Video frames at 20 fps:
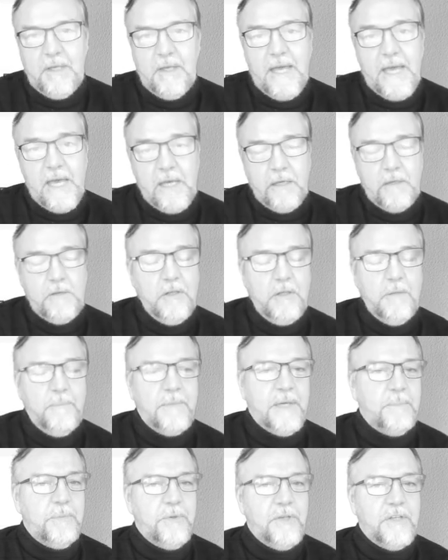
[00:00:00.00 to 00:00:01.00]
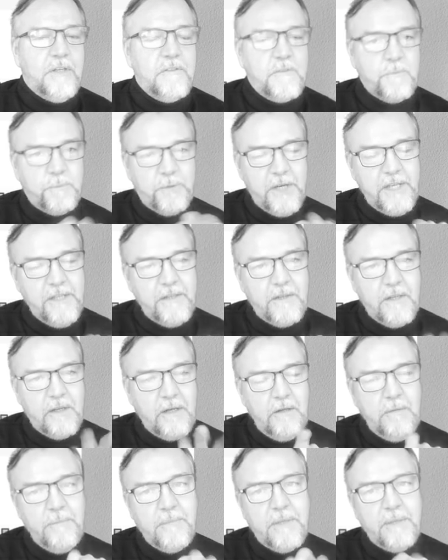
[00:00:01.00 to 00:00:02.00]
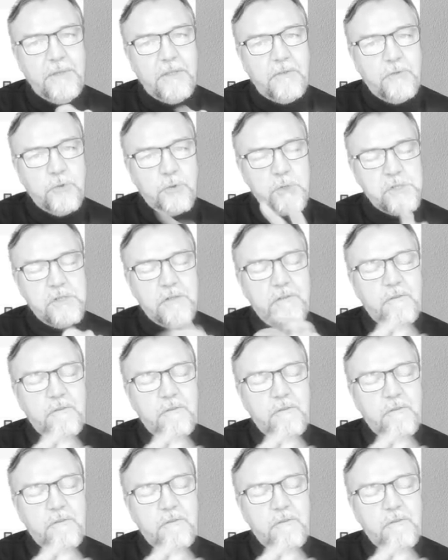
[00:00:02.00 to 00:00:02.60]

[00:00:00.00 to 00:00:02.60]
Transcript: ankle by putting a spring there, maybe a torsional